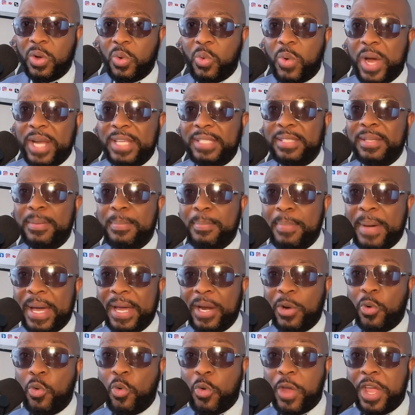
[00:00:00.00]
What is a
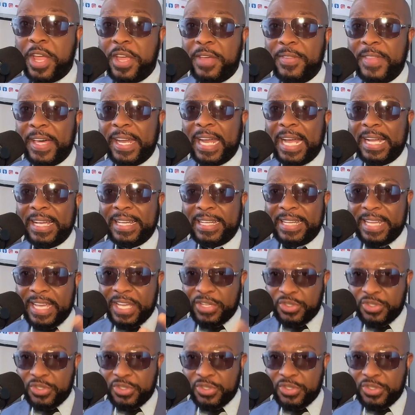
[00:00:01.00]
better way that I can